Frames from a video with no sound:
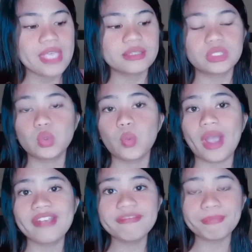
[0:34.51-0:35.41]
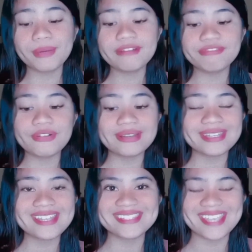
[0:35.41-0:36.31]
that the wife prayed for
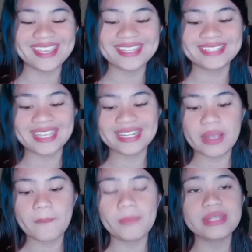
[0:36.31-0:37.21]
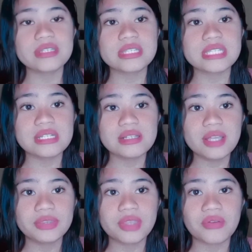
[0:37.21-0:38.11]
it day and night, but still
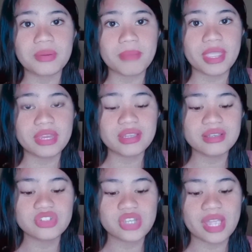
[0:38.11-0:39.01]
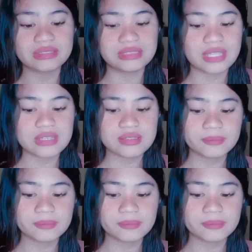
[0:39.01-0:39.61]
they remained childless.